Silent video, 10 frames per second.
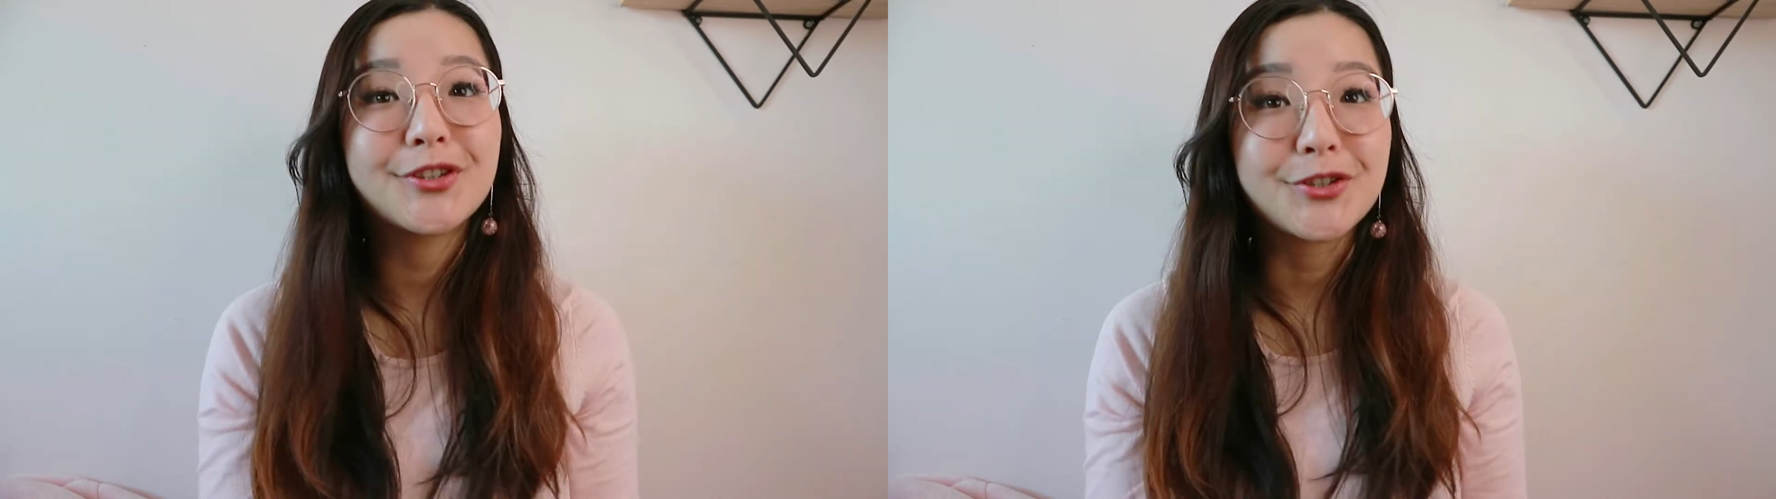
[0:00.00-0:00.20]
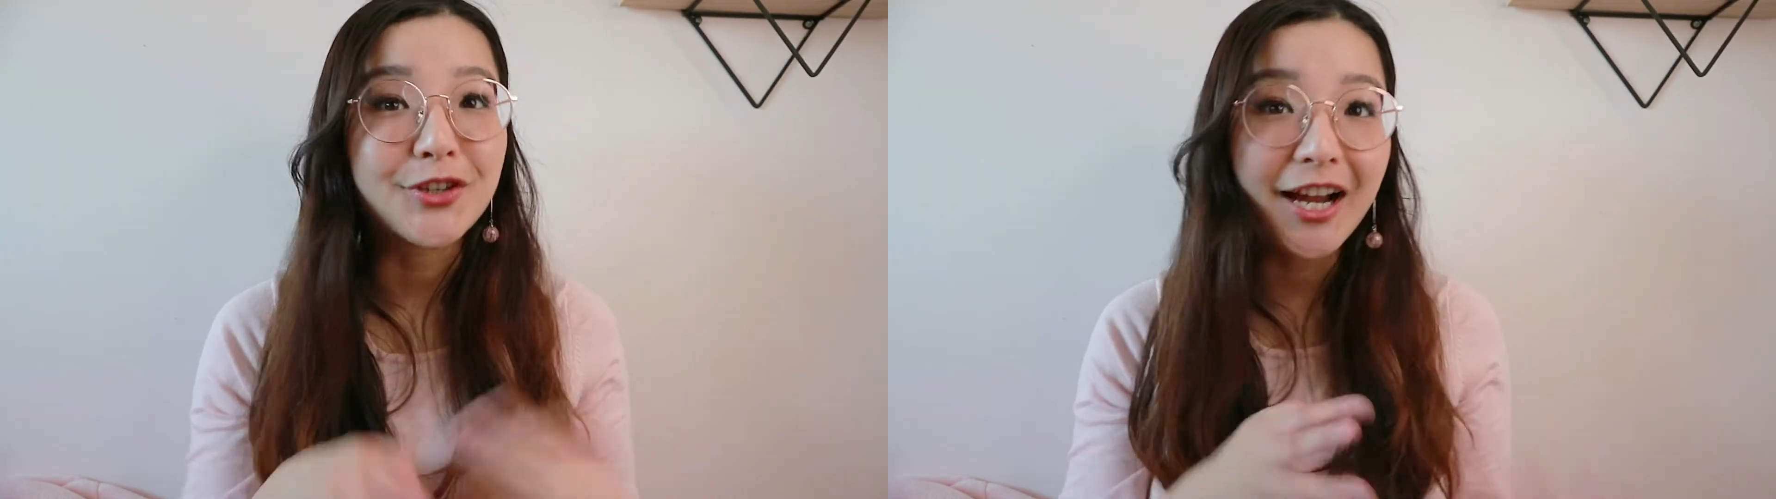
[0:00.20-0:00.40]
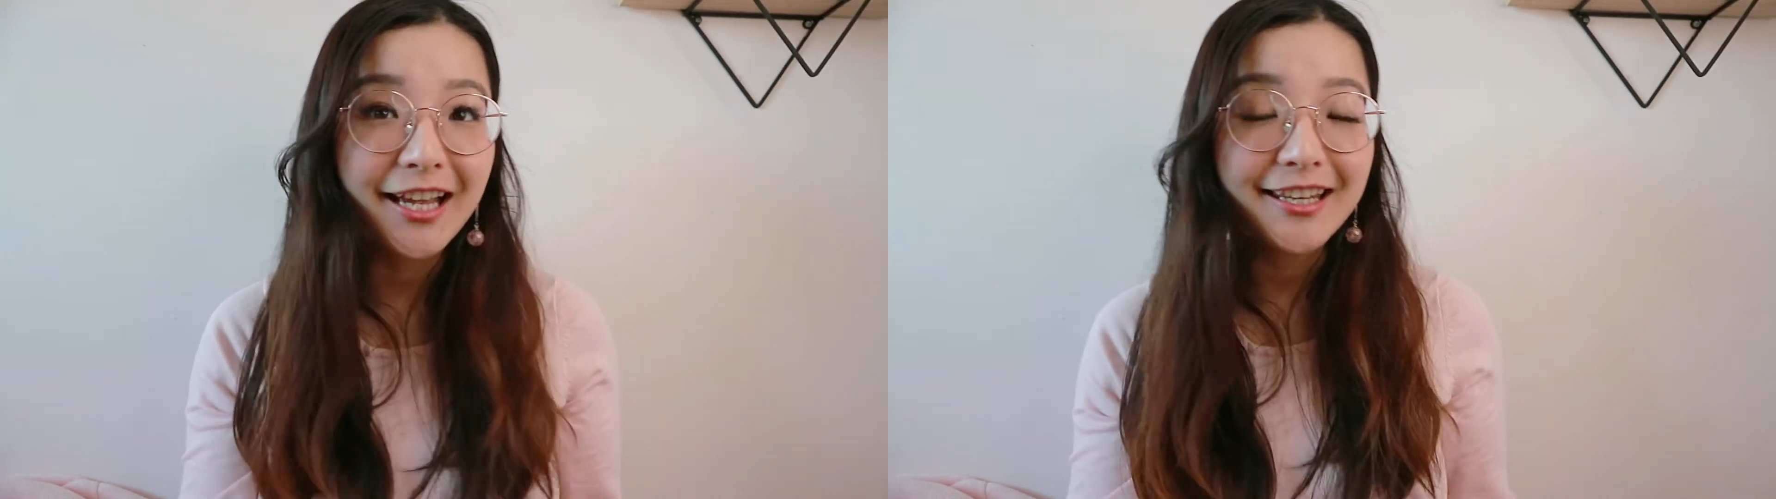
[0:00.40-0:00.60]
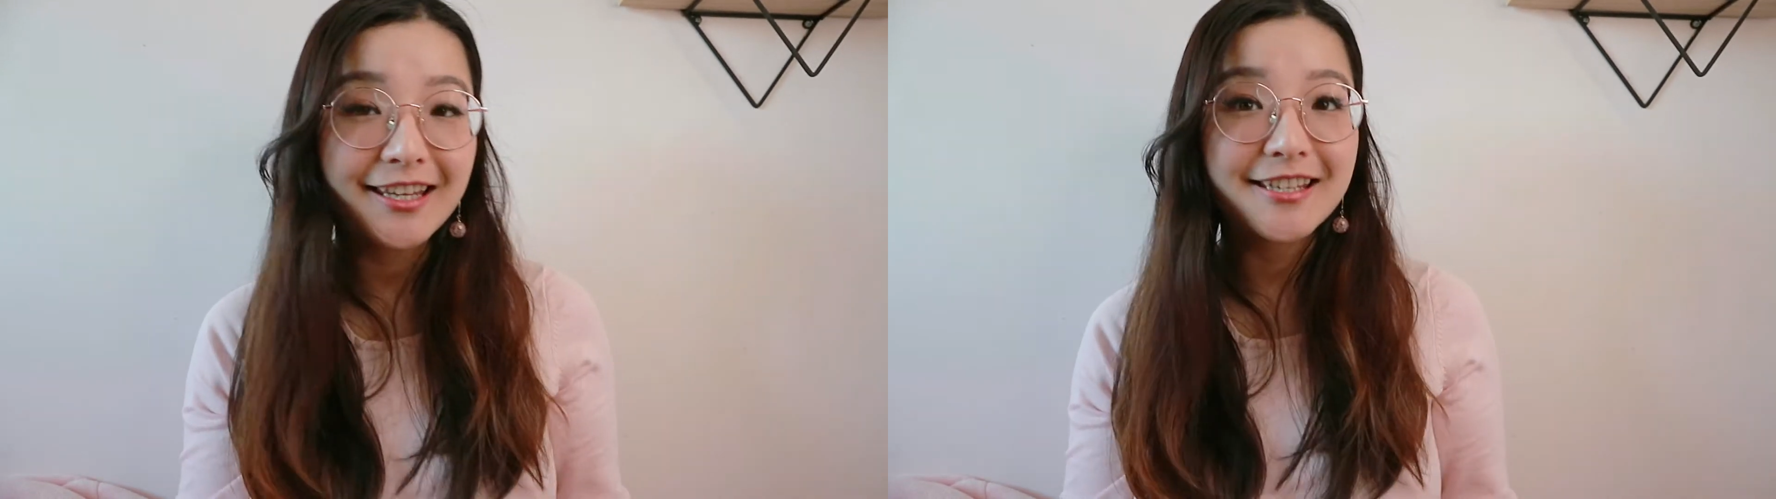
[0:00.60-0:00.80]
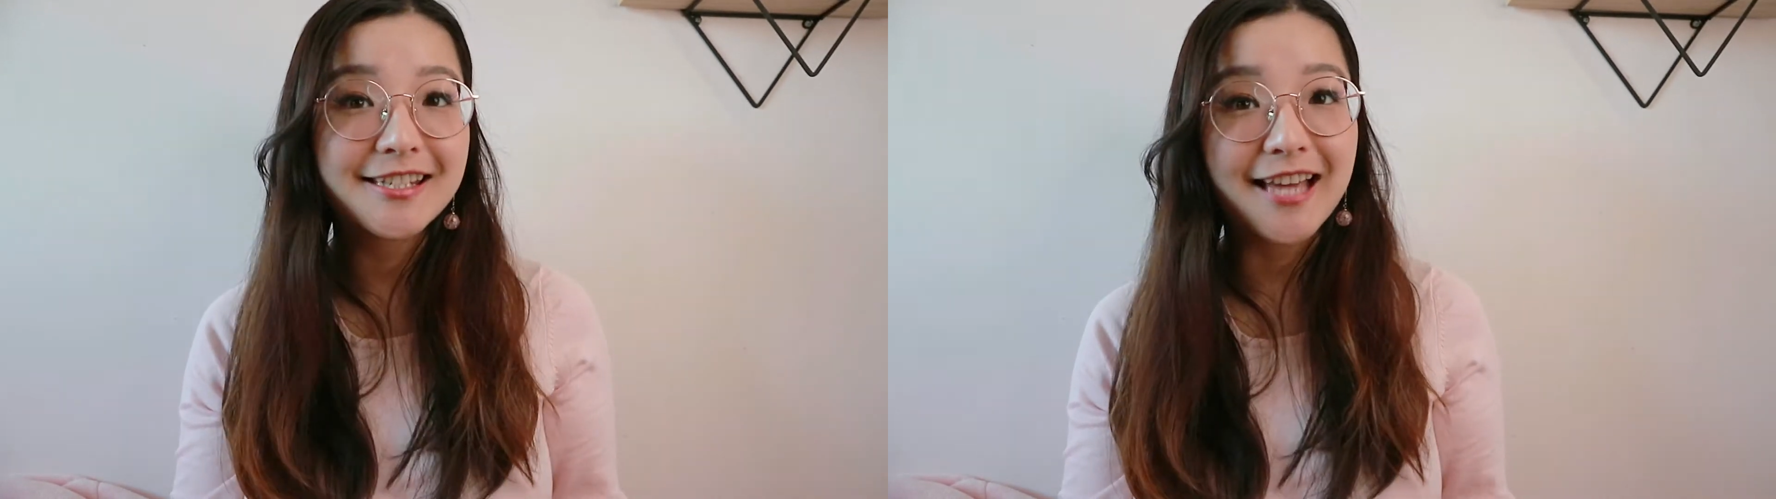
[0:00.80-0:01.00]
to try
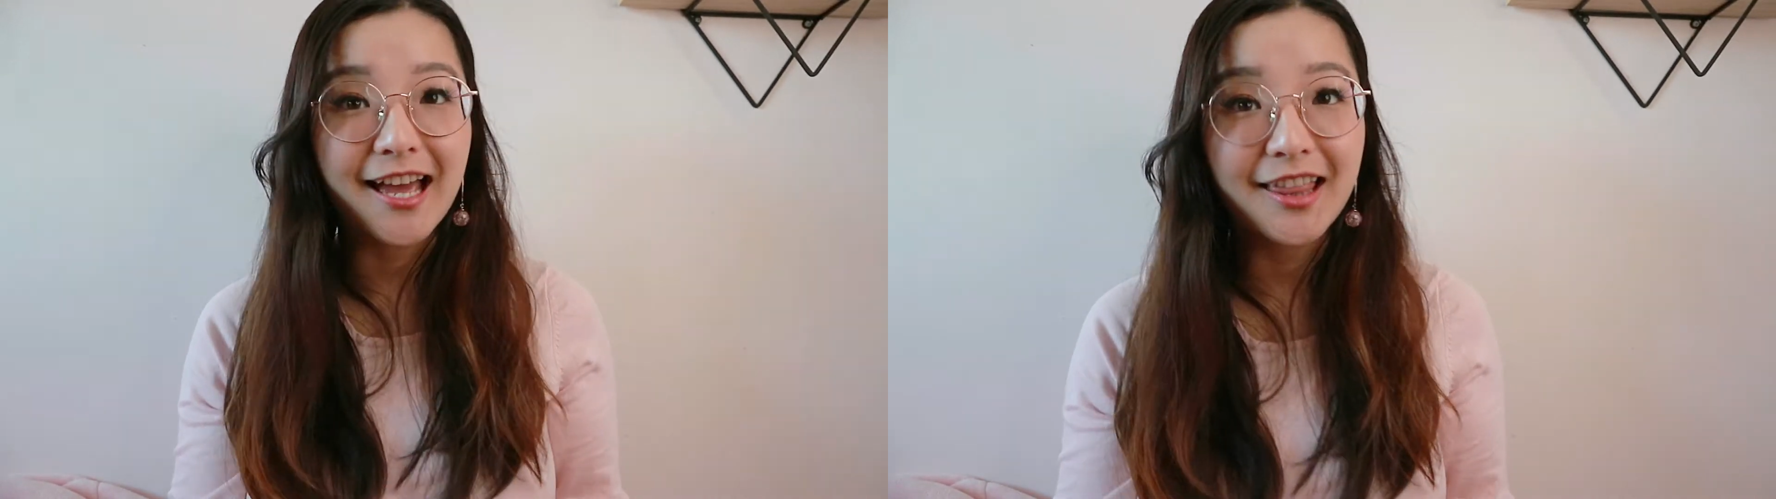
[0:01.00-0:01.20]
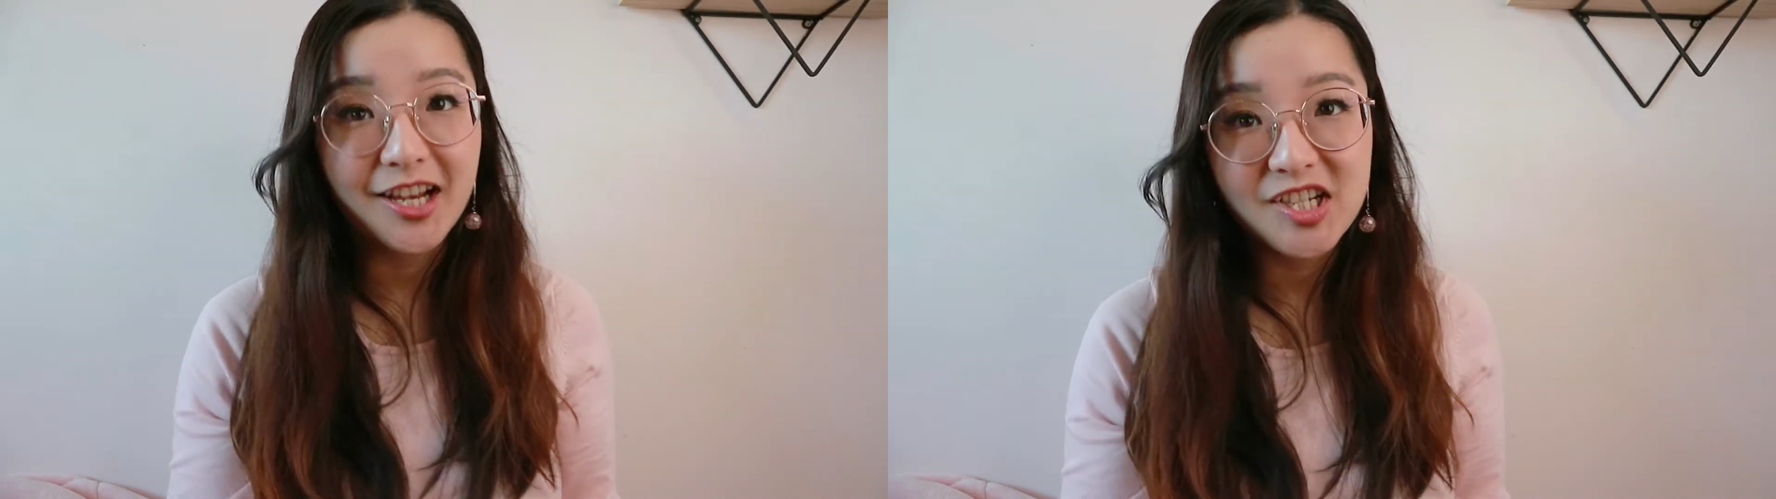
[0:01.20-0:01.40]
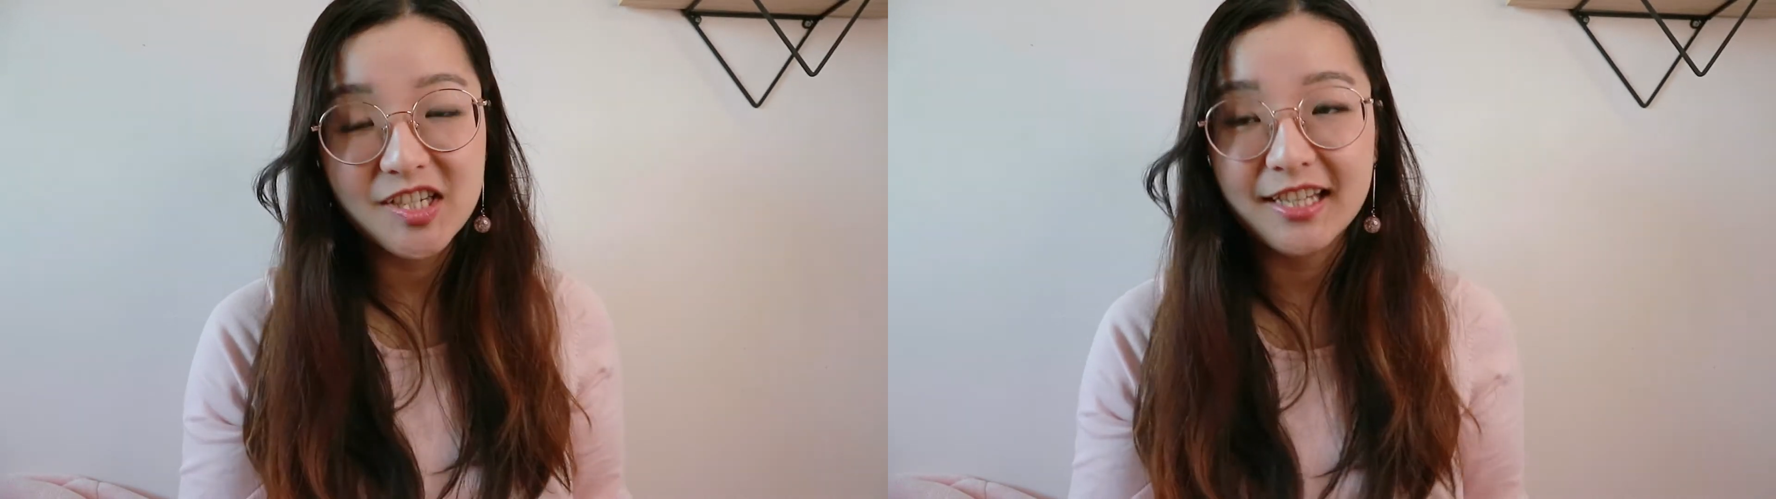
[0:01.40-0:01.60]
these eyelash